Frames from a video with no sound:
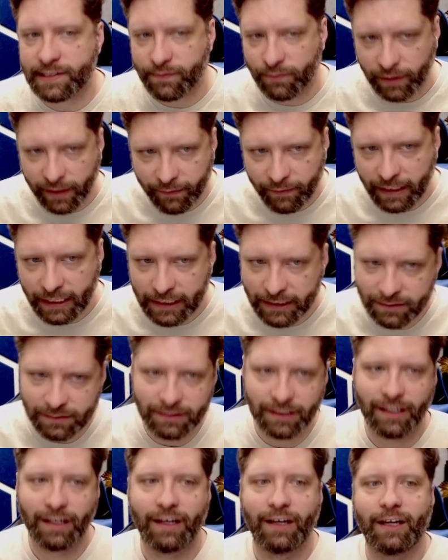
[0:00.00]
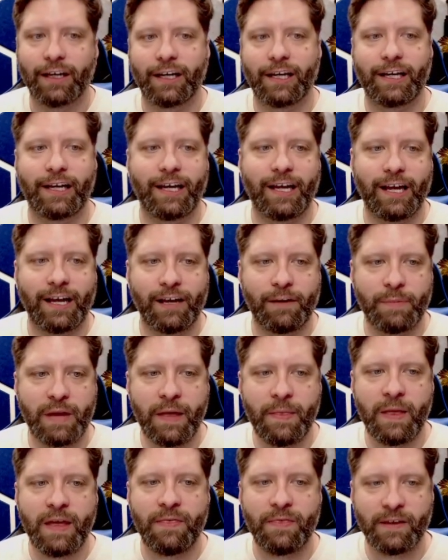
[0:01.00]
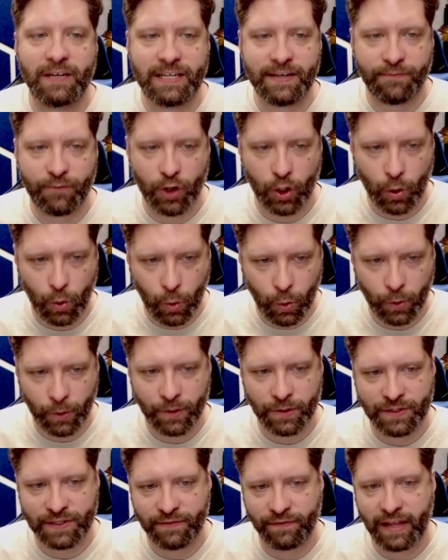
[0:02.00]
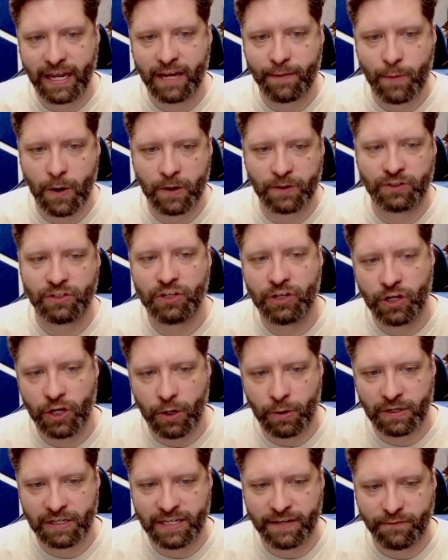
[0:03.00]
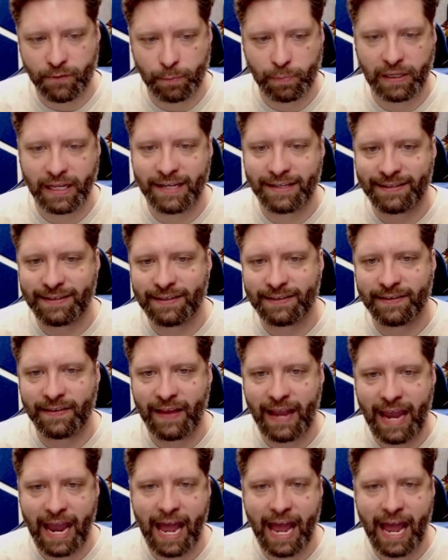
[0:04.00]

of living, and then the different quarters of Lankhmar, so you can go to different places, and they